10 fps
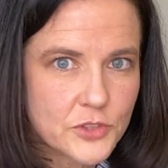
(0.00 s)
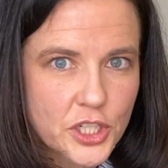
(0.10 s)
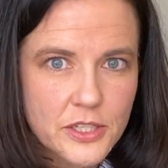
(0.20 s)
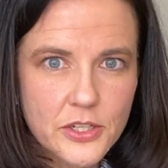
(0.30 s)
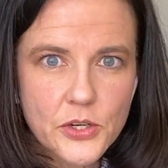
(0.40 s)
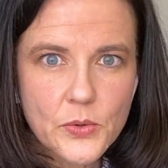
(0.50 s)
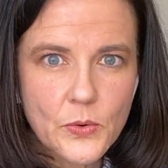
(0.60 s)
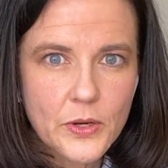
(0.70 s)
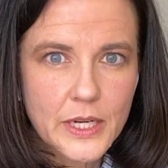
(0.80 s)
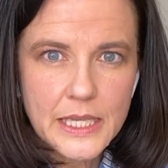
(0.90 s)
Jindo
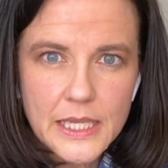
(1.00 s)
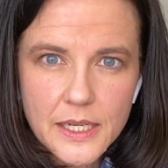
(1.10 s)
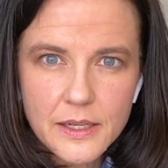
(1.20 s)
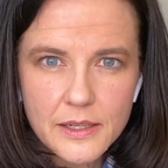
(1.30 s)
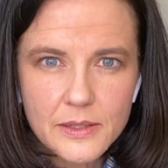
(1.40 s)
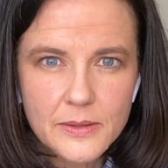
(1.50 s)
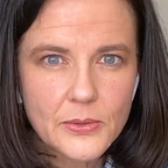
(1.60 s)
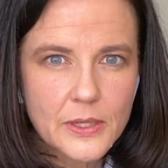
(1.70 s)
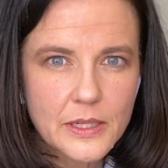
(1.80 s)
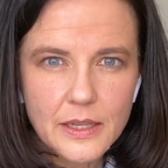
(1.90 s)
or an Akita
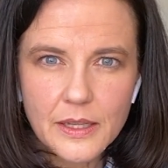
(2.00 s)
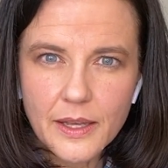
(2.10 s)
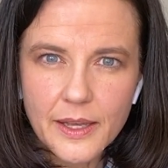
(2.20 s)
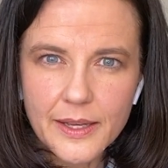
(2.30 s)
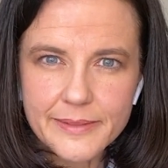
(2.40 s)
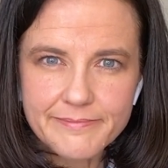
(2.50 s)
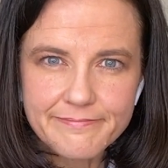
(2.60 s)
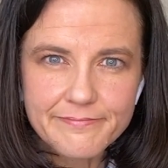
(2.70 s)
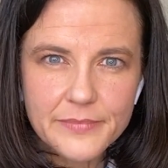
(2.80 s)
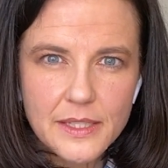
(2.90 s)
or an
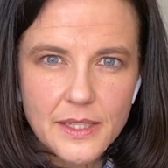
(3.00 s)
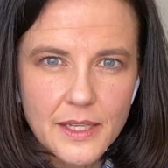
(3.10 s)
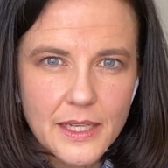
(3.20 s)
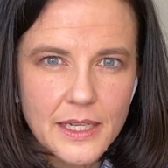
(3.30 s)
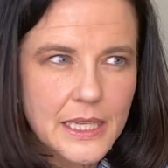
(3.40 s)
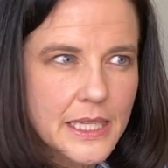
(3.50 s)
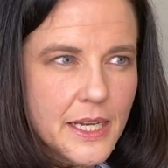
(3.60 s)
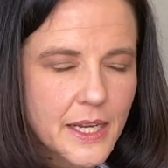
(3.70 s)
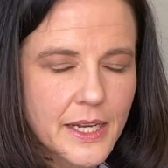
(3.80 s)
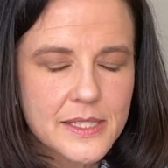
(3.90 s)

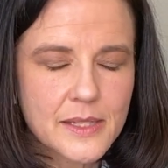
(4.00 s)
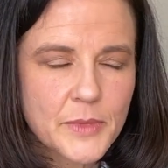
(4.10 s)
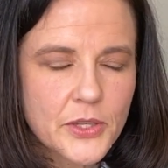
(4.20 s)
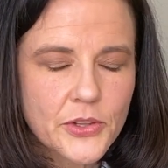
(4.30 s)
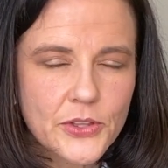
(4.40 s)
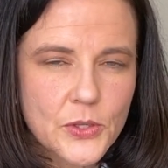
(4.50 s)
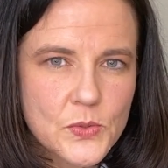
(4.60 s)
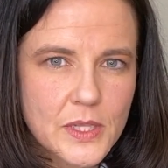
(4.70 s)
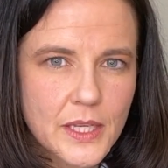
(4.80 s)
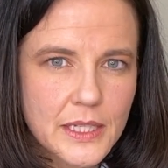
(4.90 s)
Klekai, something along
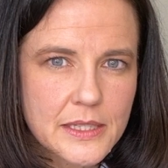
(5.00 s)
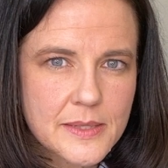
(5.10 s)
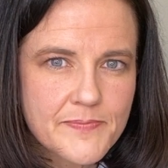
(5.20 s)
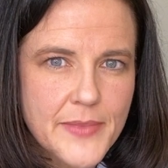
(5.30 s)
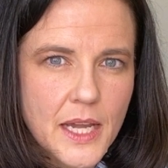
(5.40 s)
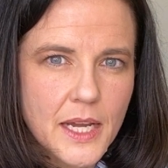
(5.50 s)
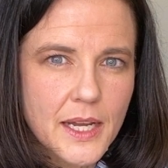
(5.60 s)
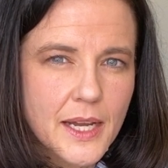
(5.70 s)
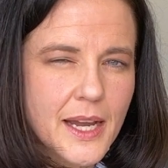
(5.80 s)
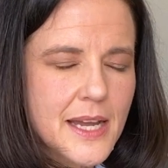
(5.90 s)
those lines.
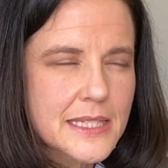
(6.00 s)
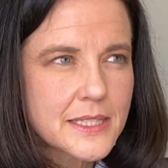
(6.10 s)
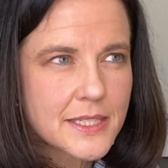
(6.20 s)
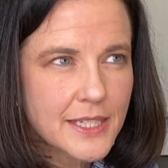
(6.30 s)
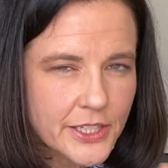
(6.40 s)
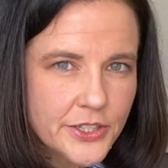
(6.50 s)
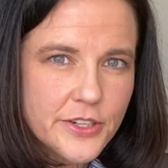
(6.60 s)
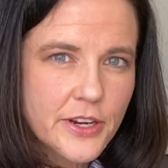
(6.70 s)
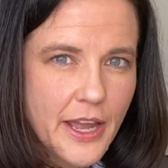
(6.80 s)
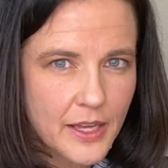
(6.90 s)

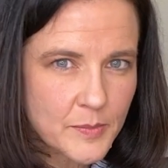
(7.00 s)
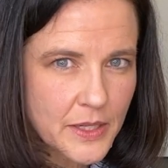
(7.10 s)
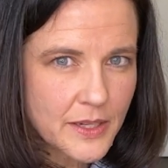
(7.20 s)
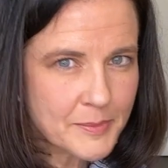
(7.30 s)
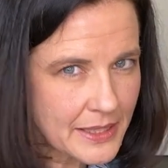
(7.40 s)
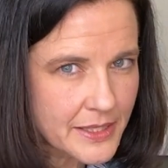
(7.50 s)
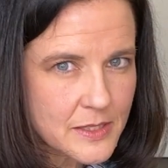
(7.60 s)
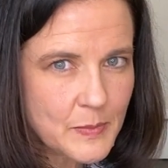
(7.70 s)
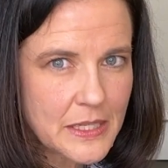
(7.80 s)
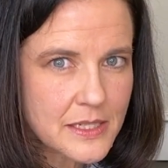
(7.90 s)
Terrier had been on my
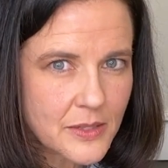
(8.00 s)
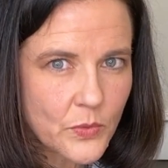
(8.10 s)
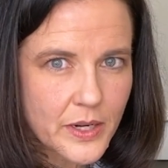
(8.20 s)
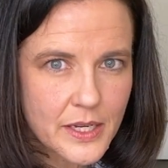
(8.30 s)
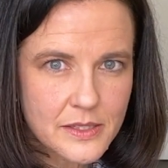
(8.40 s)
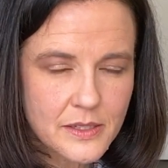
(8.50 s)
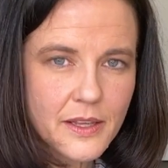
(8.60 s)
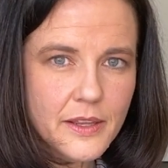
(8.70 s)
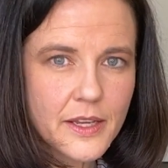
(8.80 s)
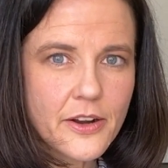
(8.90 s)
list based on what I
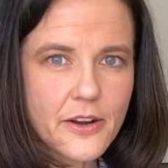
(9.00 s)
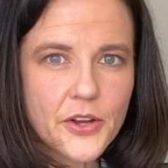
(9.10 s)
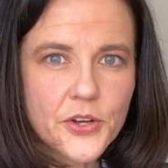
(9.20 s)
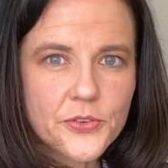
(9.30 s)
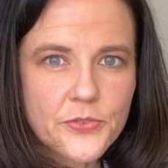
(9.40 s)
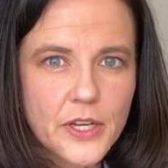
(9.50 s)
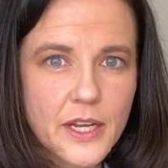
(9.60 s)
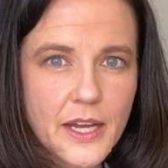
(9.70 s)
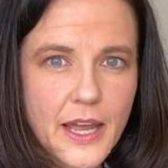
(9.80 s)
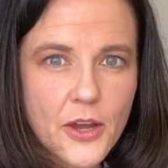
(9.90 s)
saw there of
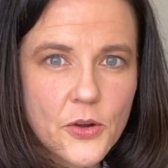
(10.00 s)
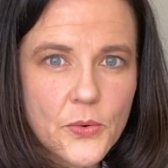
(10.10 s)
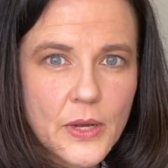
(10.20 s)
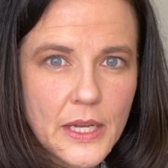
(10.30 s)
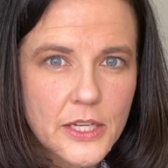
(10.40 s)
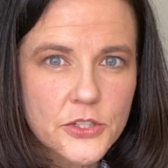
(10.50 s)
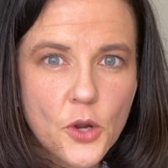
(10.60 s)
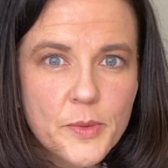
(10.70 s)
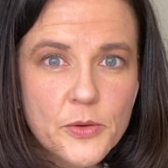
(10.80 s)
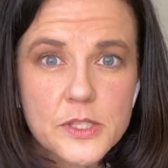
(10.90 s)
how
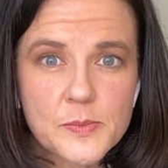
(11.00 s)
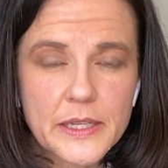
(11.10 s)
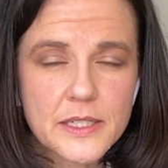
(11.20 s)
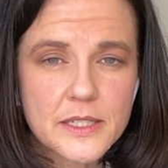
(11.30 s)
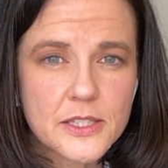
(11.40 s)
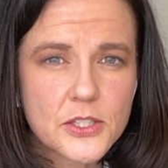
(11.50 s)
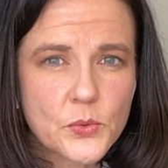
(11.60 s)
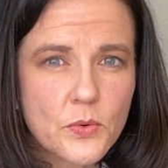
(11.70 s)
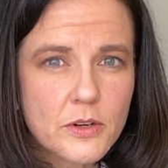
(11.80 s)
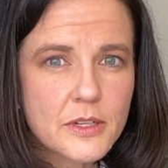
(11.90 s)
Toby responded to the
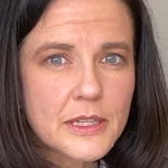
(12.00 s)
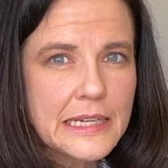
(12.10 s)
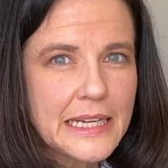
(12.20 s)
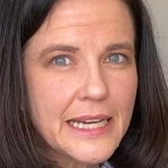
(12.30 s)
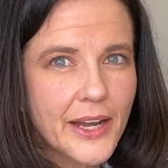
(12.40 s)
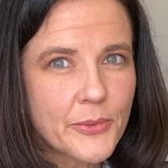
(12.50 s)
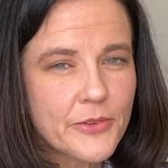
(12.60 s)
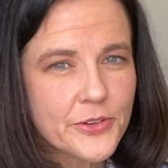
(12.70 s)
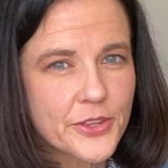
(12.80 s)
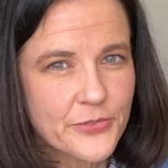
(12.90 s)
squirrel.
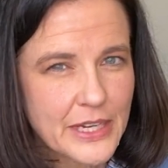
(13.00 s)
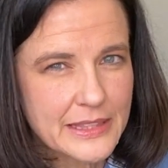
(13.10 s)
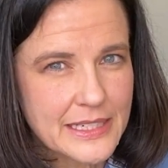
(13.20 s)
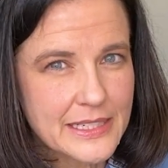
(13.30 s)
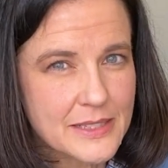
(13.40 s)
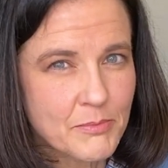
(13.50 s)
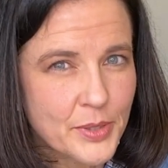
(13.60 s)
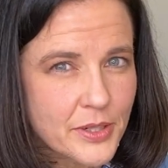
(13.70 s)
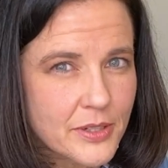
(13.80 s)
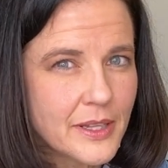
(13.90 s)
However, the fact that he doesn't
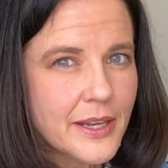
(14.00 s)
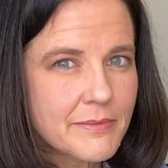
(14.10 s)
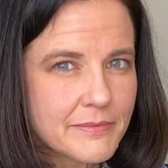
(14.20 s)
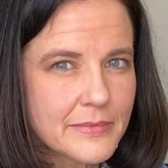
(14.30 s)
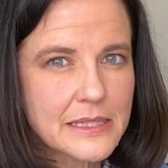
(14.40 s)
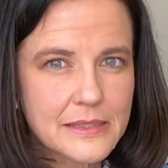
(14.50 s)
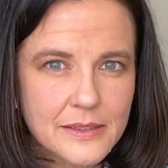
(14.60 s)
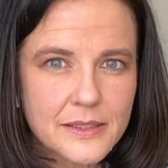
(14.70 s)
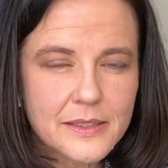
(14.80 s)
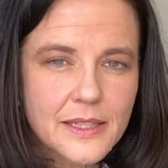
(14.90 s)
bark a lot makes it
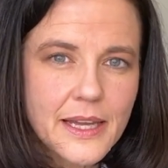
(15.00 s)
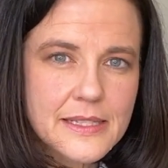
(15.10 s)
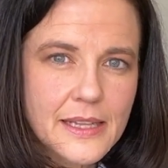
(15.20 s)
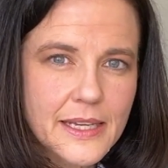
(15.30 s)
a little less